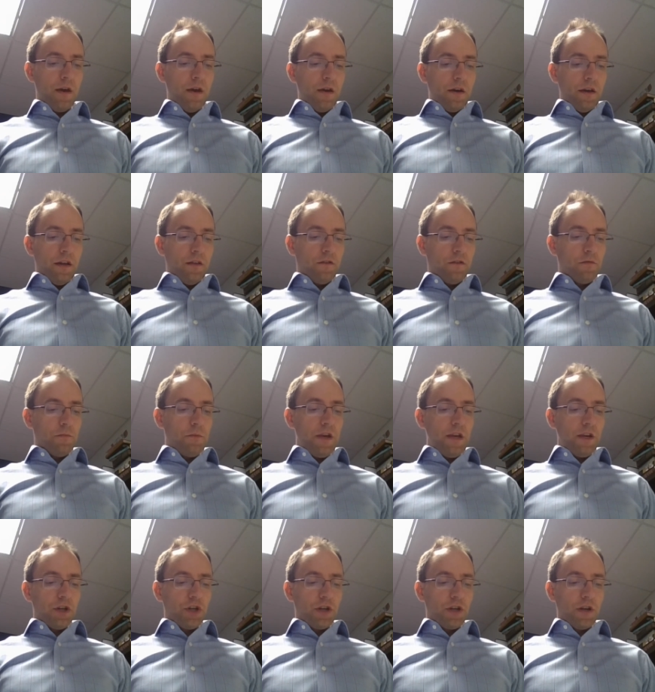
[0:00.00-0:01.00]
in
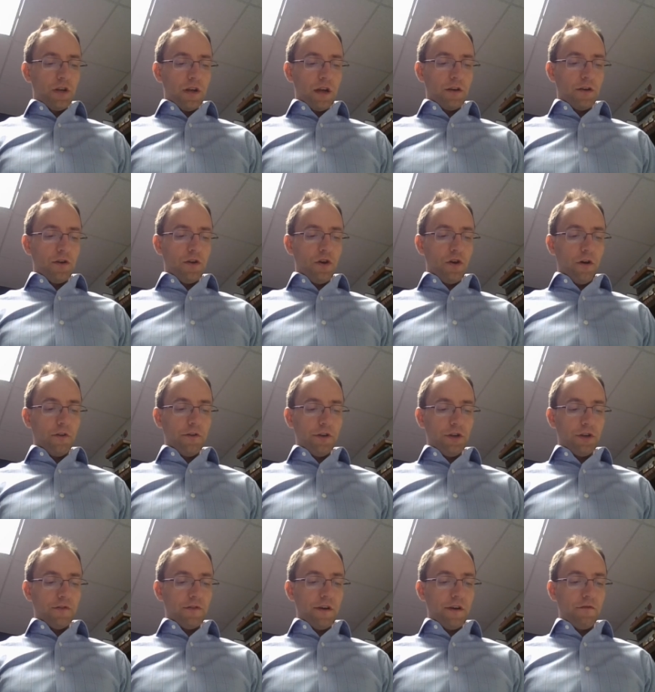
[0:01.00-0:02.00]
speech and knowledge
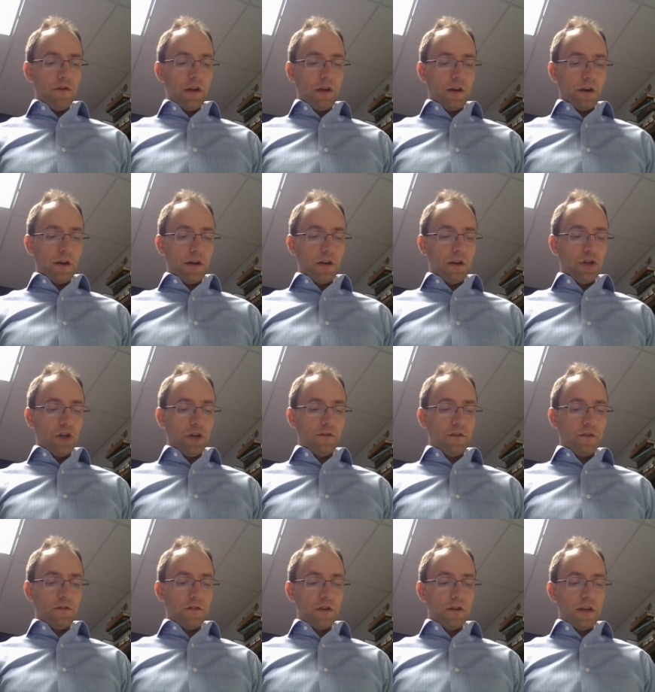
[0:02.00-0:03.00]
of every kind, just
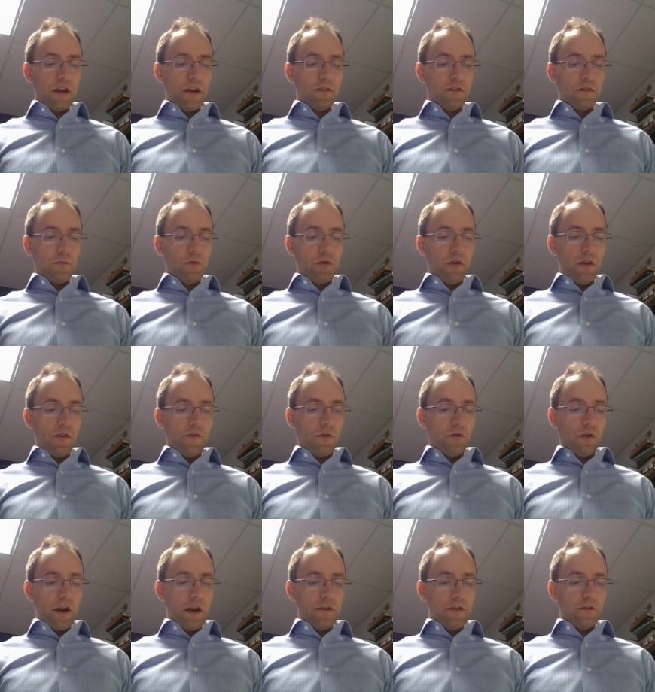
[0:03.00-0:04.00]
as the testimony of
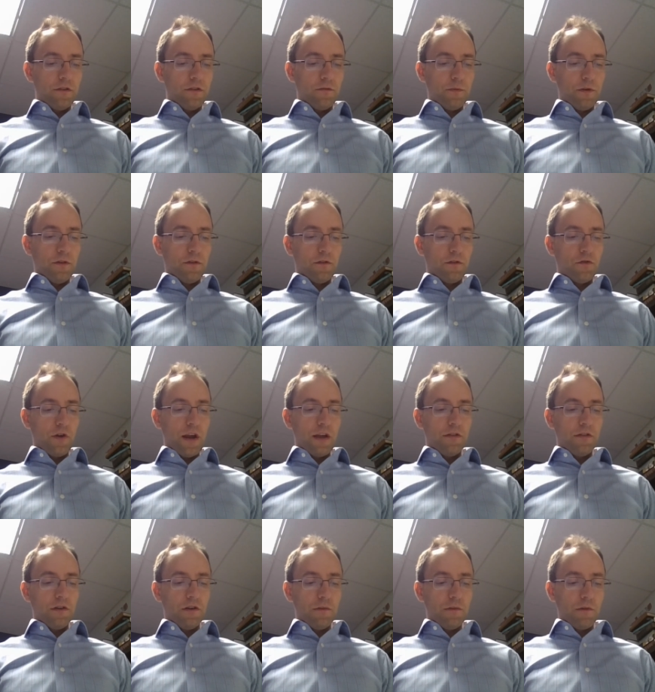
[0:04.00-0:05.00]
Christ has been
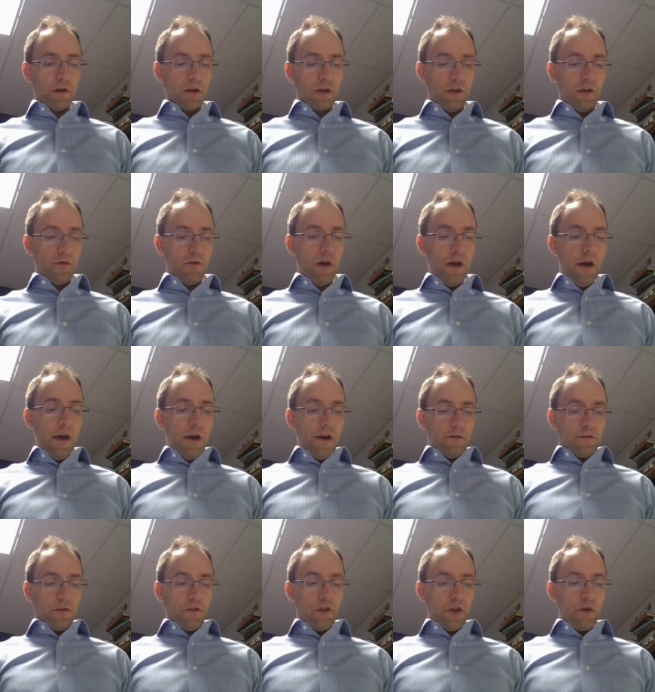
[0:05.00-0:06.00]
strengthened among you,
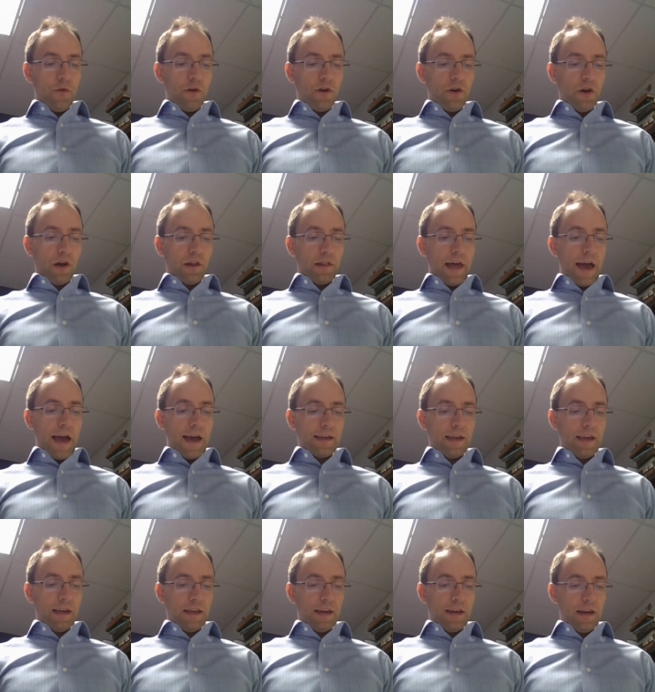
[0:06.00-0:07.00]
so that you are not
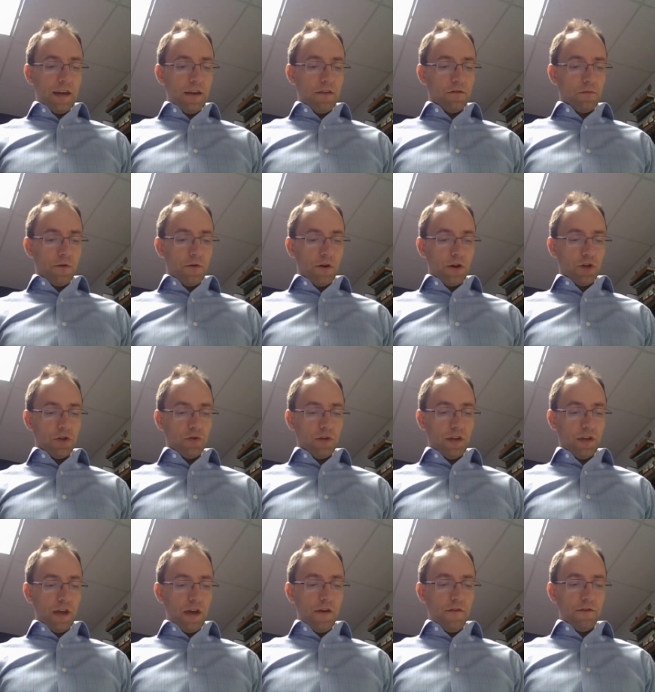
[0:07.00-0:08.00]
lacking in any spiritual
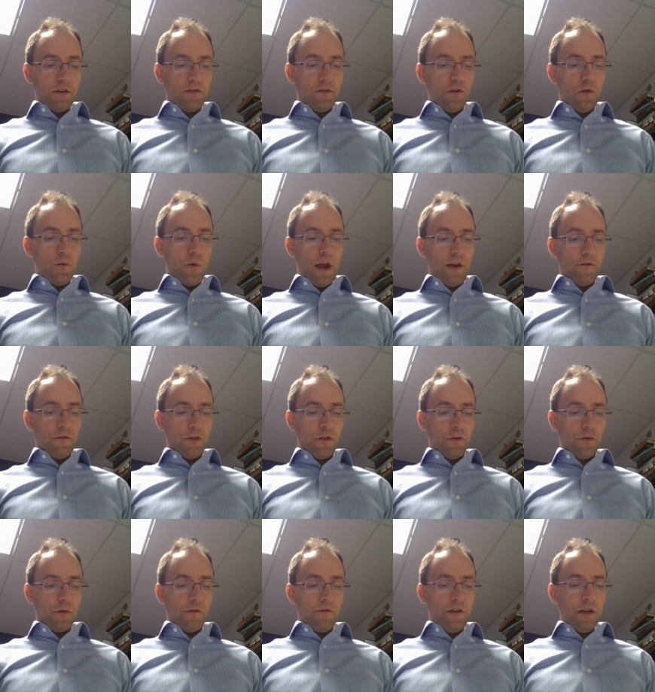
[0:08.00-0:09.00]
gift as you wait for the
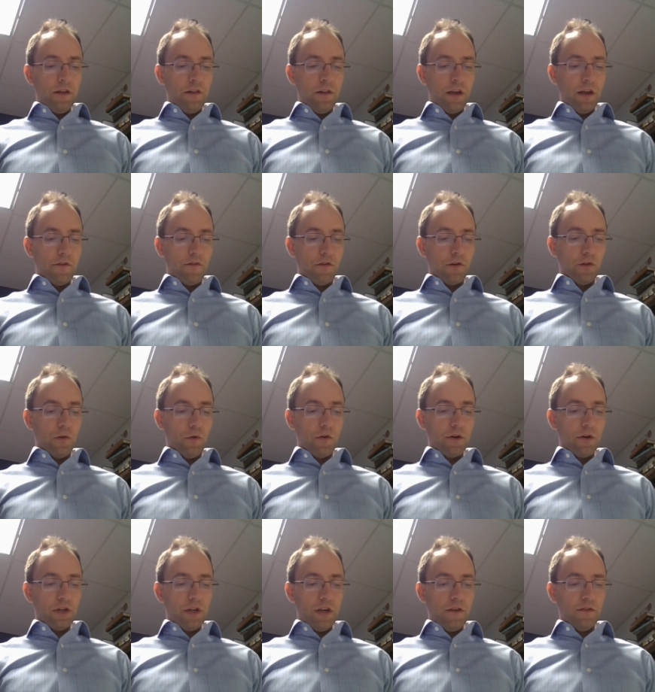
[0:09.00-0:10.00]
revealing of our
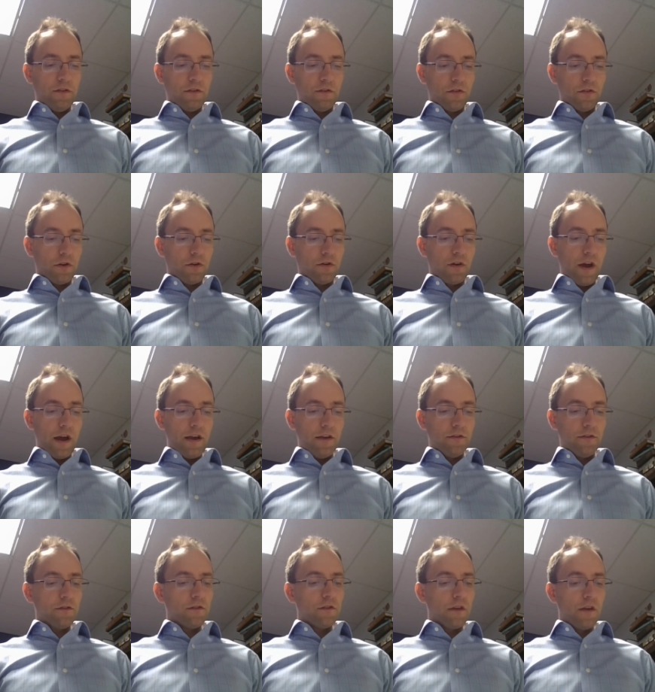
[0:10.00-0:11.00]
Lord Jesus the Christ.